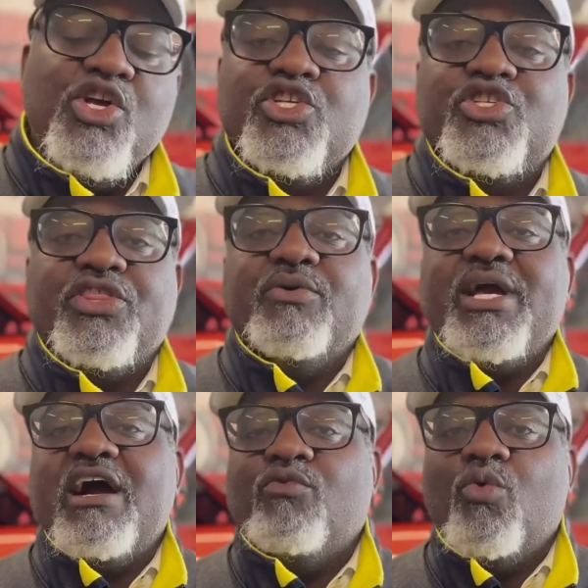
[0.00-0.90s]
So then we
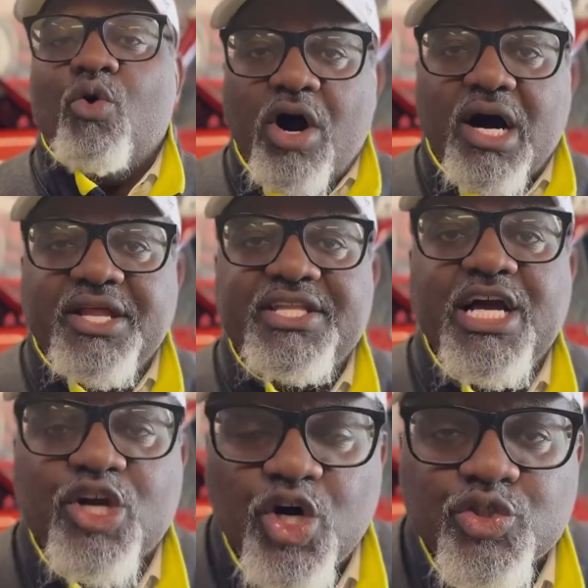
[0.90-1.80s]
have one
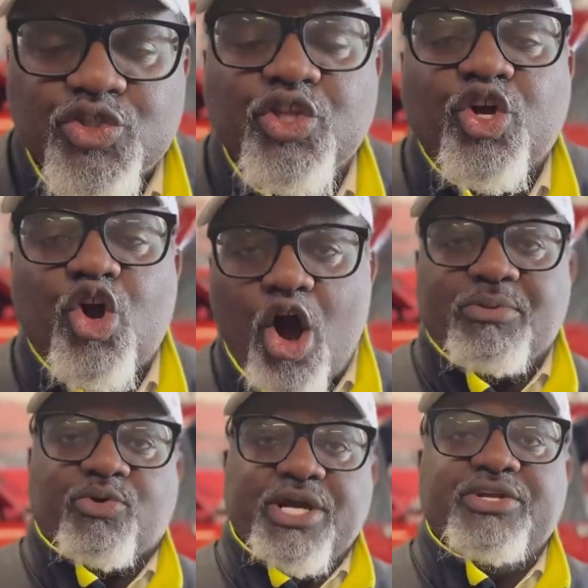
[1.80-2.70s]
that goes to the
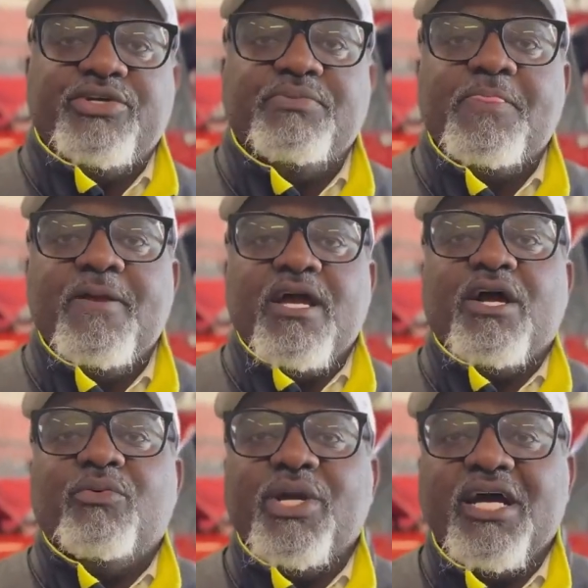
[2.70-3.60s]
carburetor,
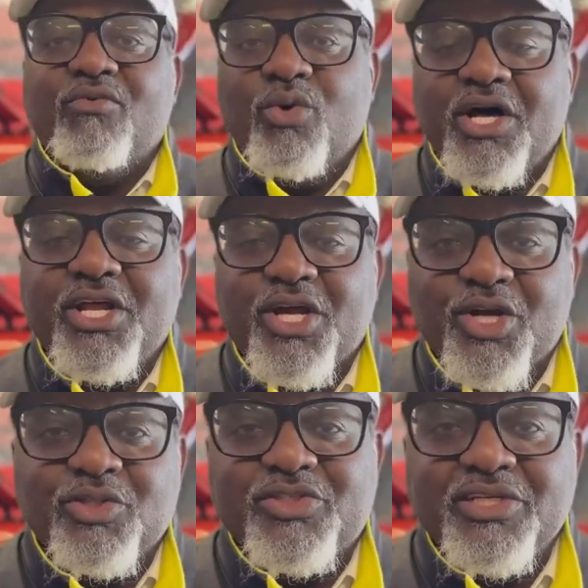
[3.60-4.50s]
and we have one that
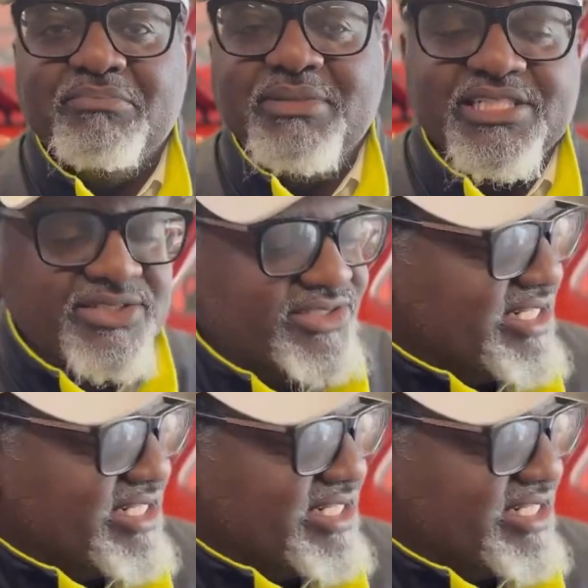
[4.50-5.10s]
goes to emissions.